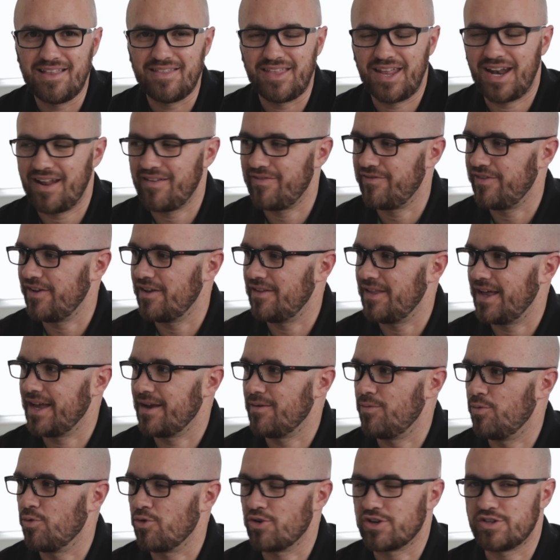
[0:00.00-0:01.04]
that I feel
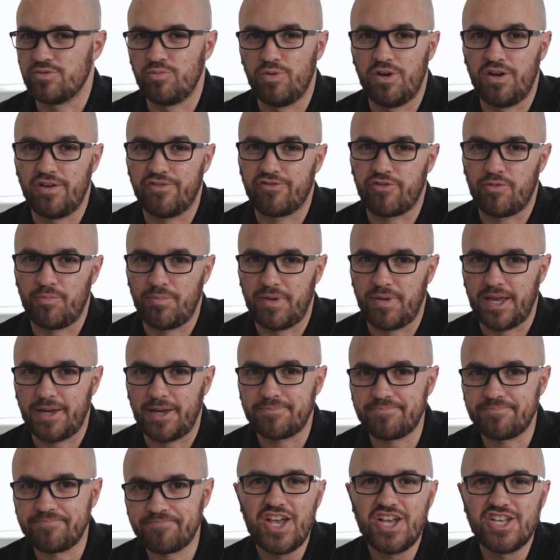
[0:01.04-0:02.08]
like worked well for me.
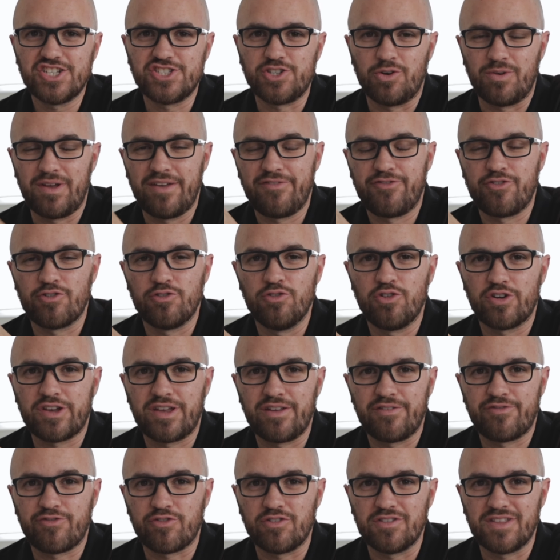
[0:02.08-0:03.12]
So if you're
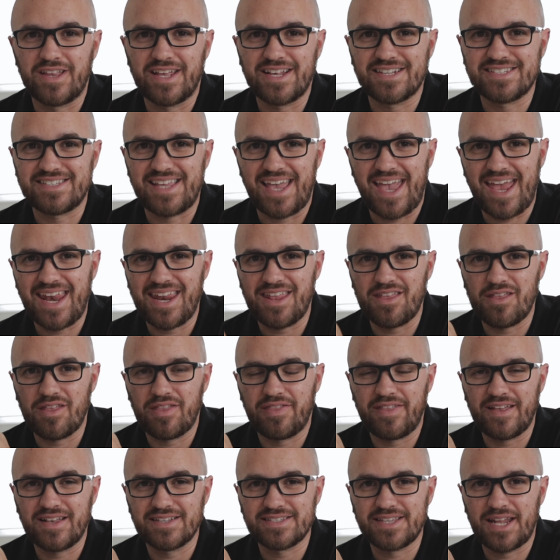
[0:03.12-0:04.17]
looking for links to any of the
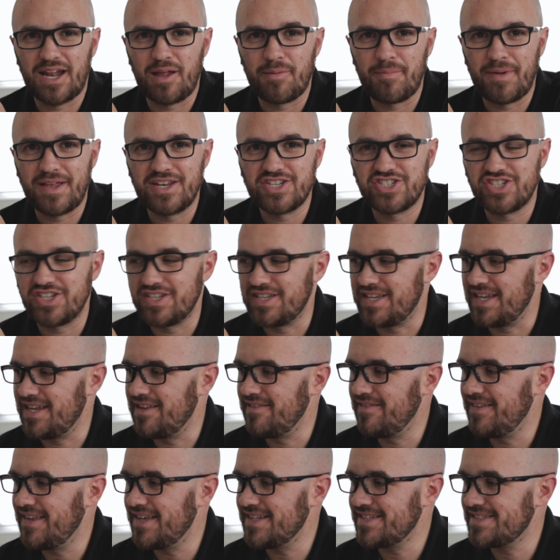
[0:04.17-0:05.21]
things that I mentioned
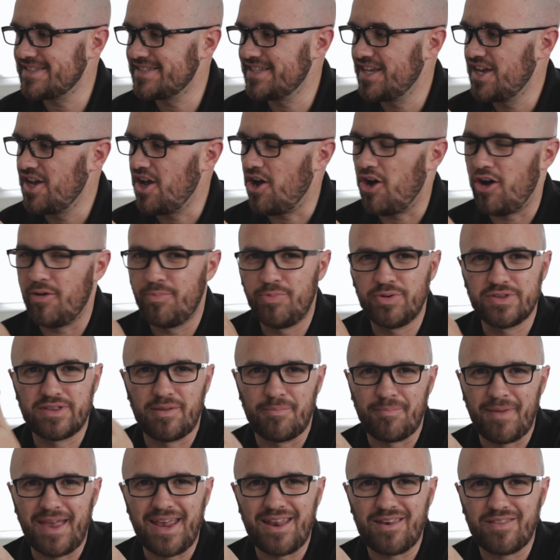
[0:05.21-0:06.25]
in this, I'll put the
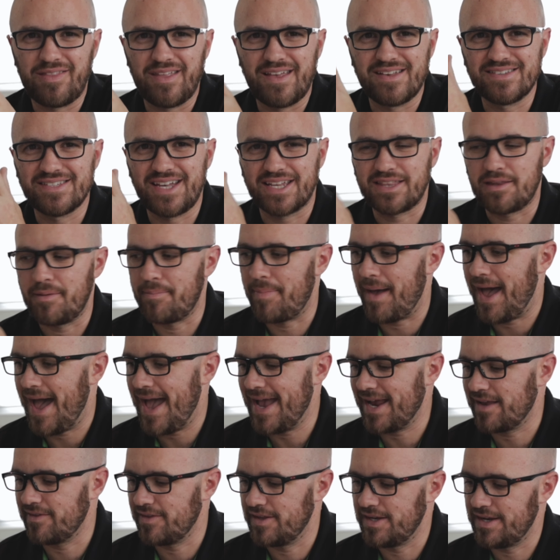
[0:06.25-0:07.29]
main things like the
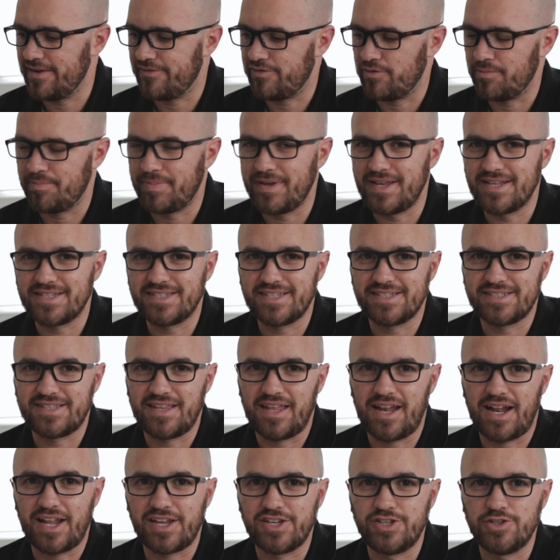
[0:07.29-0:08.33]
bag and the different pieces
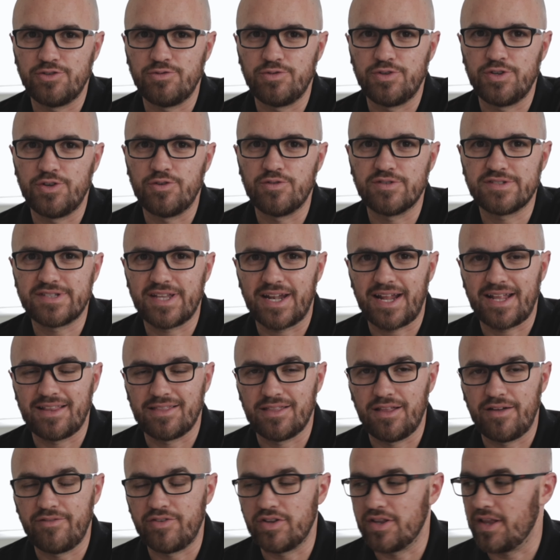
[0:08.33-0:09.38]
that I do use that I
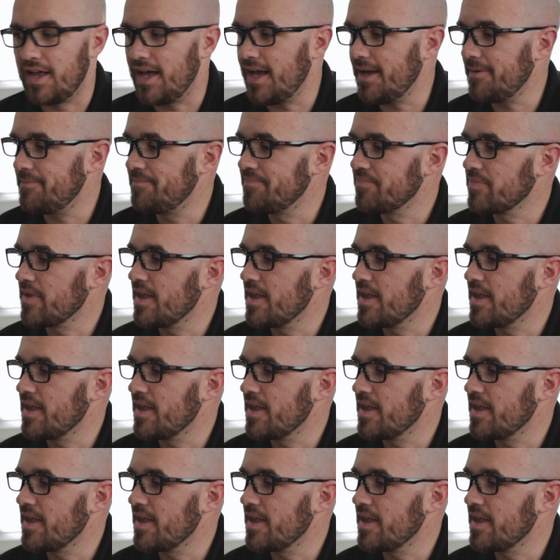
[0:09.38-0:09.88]
love a lot.